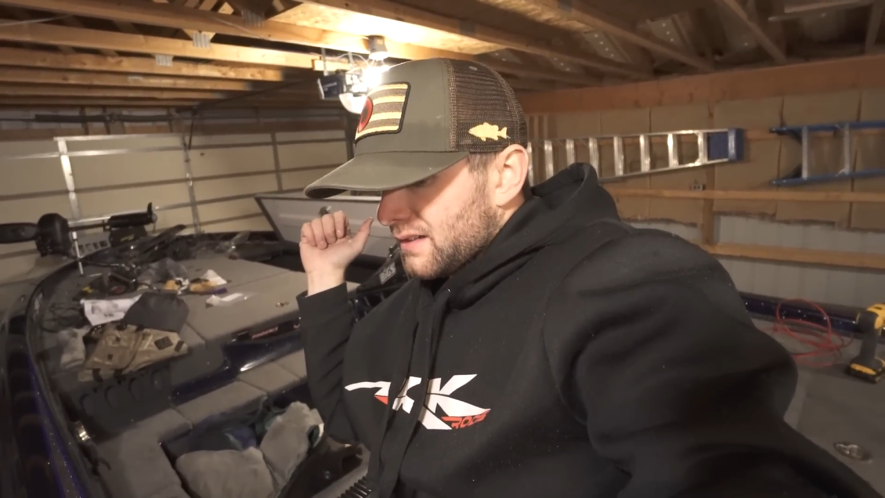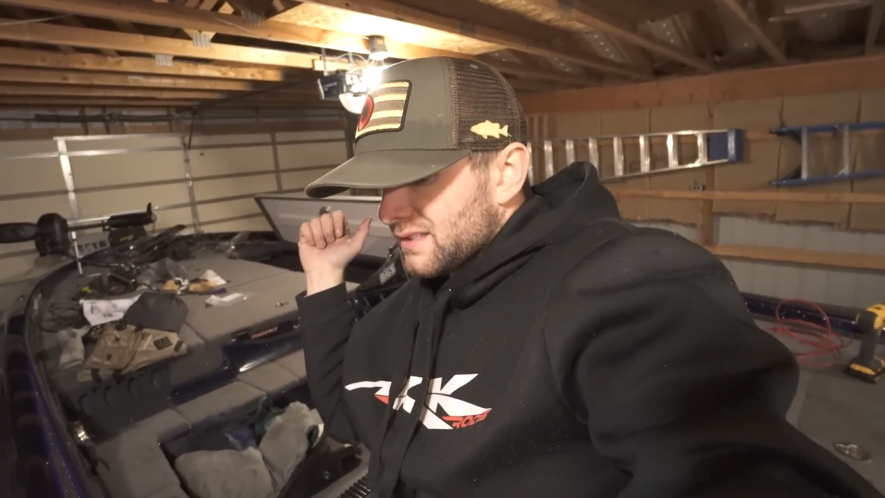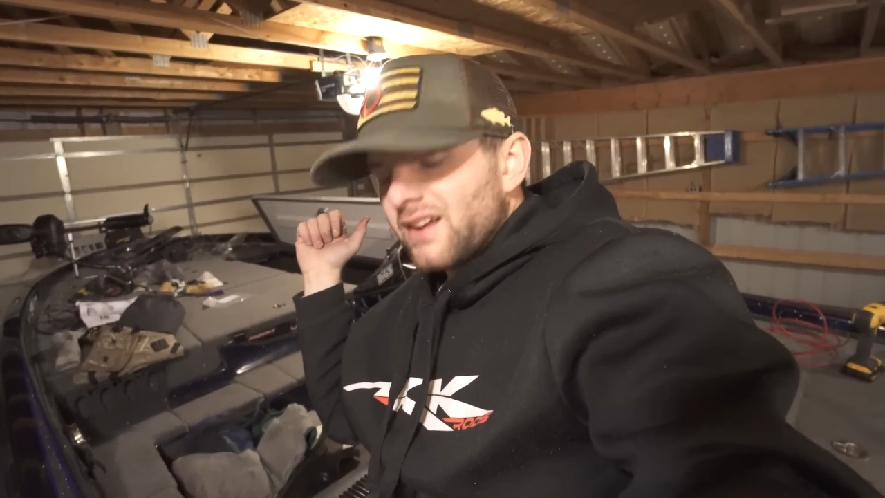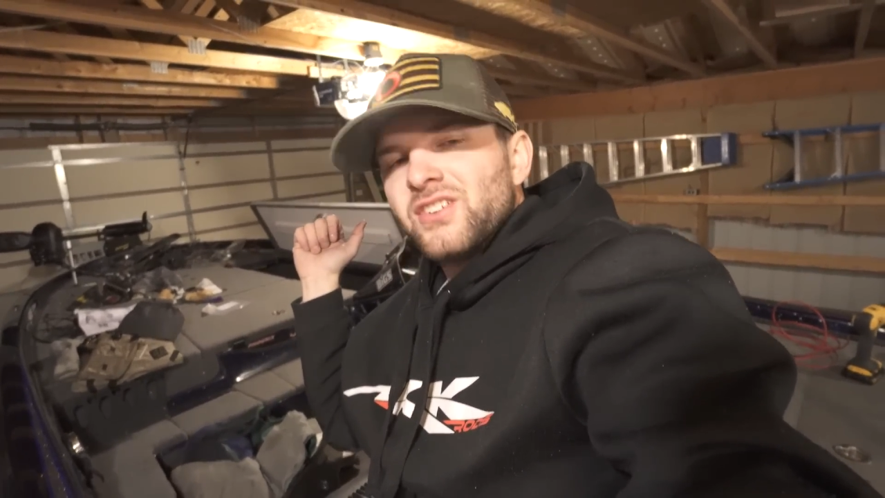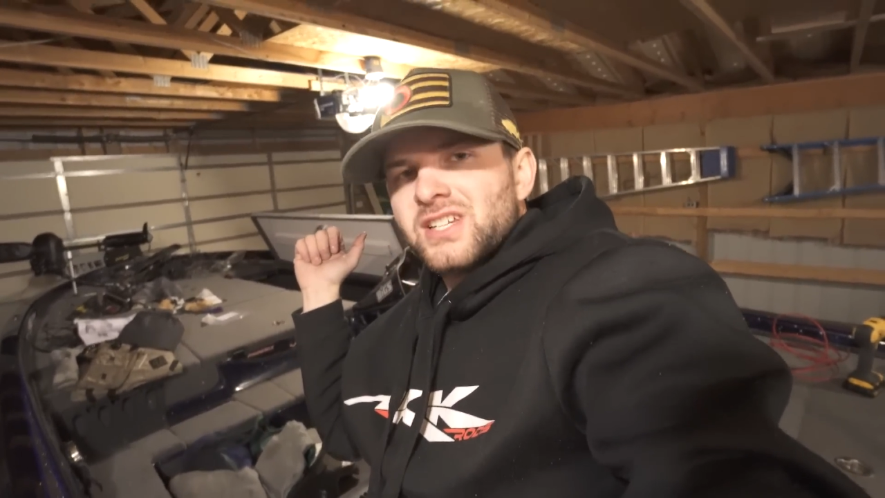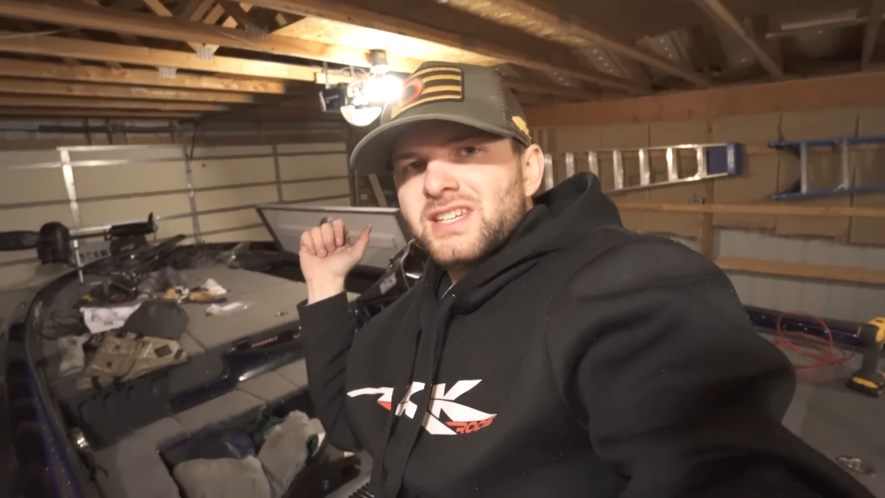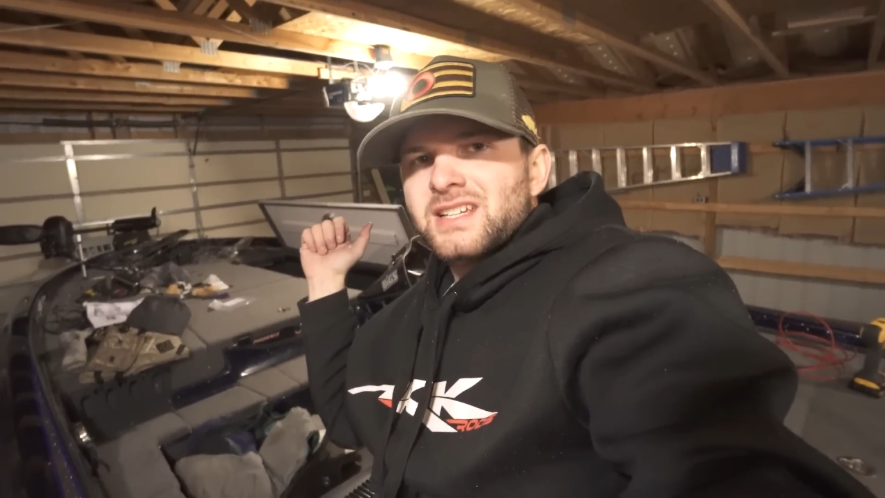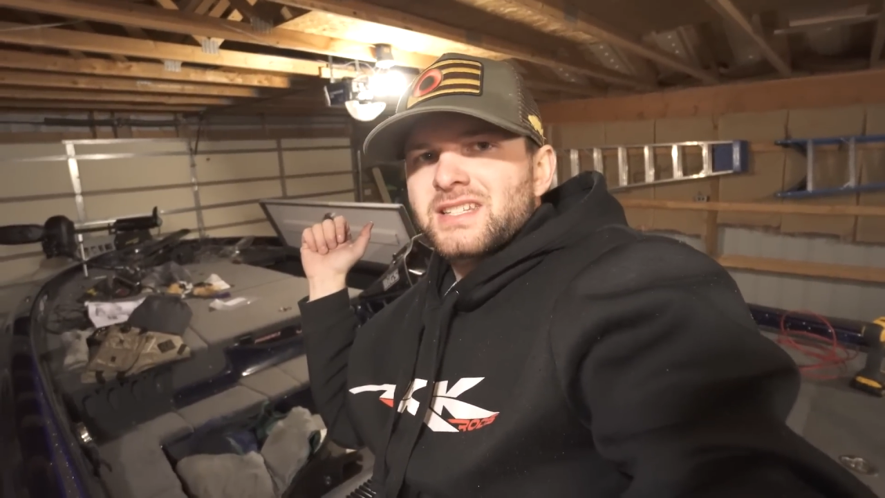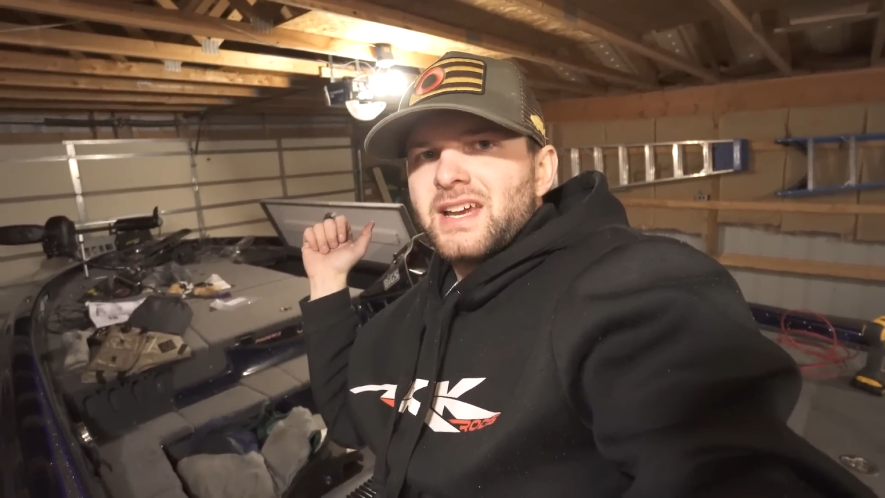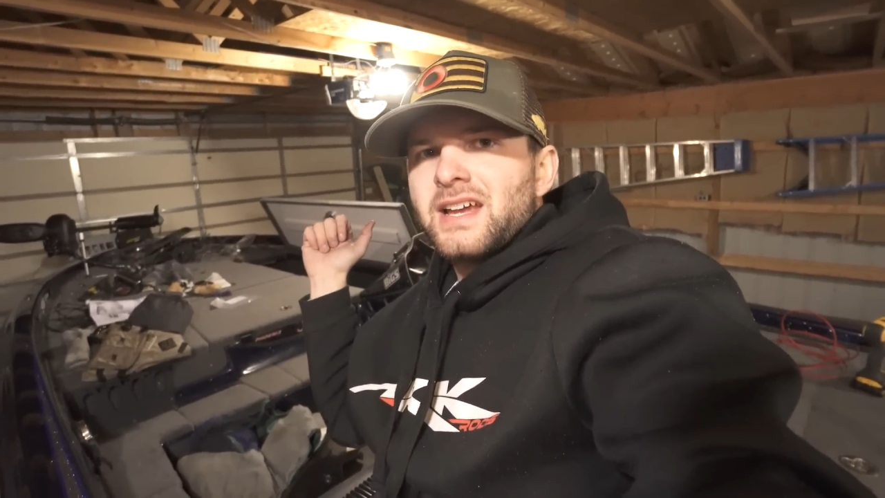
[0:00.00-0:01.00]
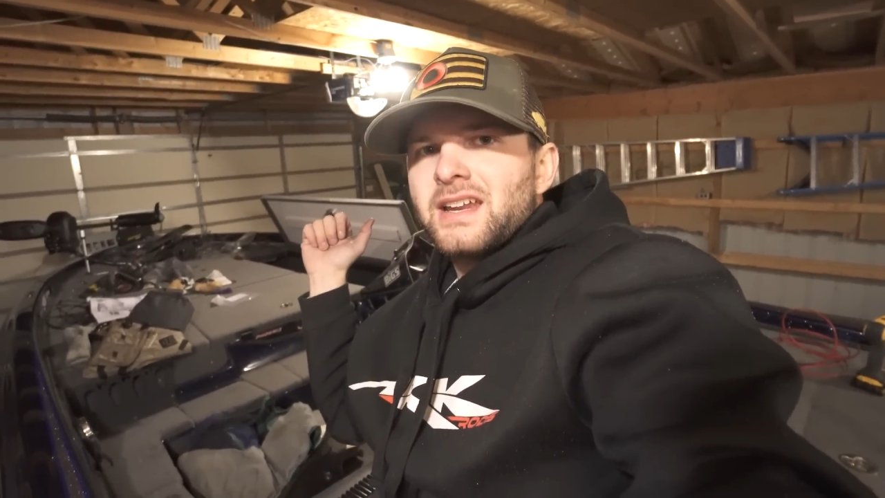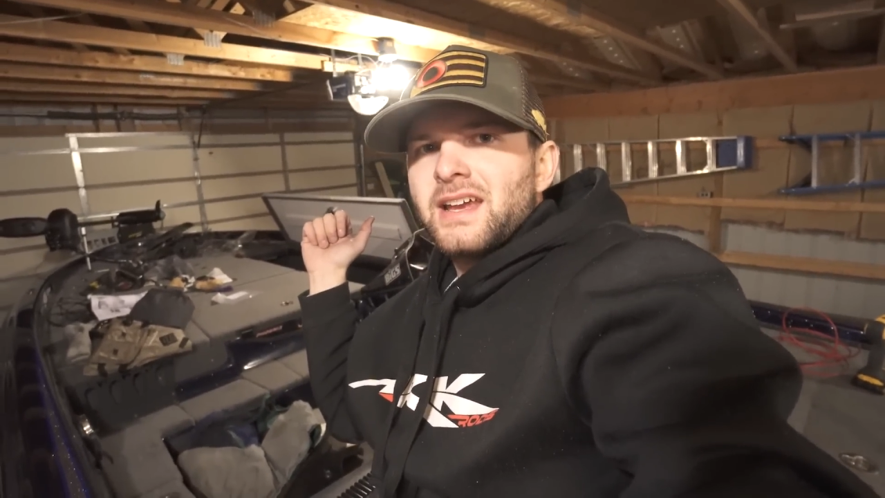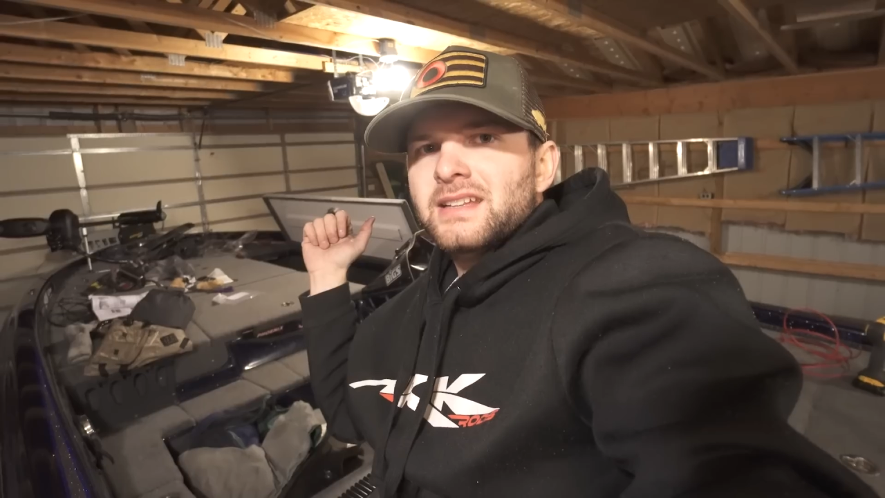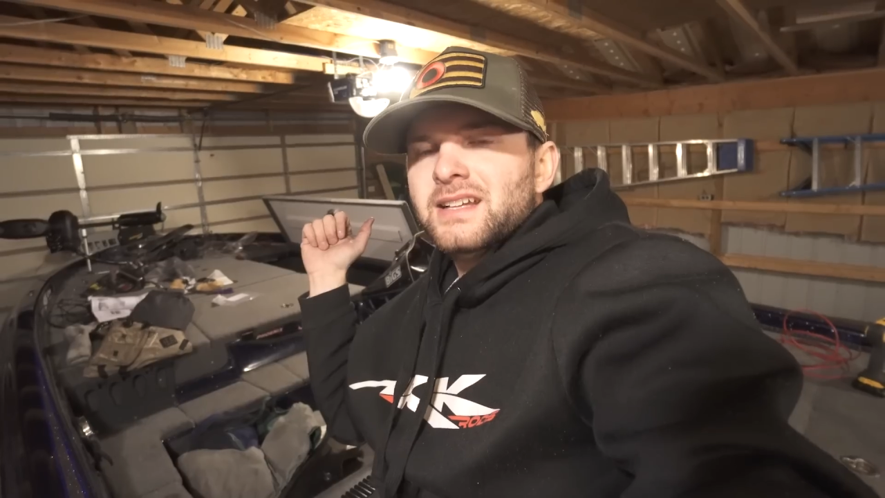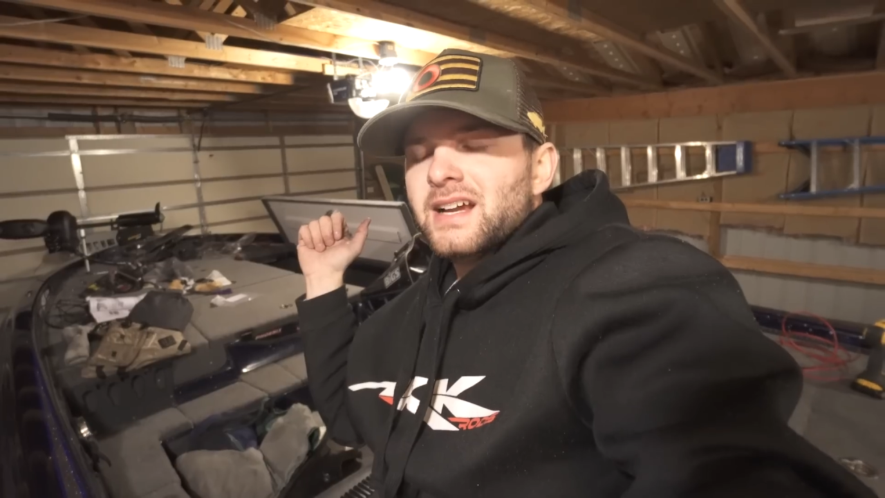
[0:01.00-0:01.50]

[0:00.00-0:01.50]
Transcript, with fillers: 7610 at the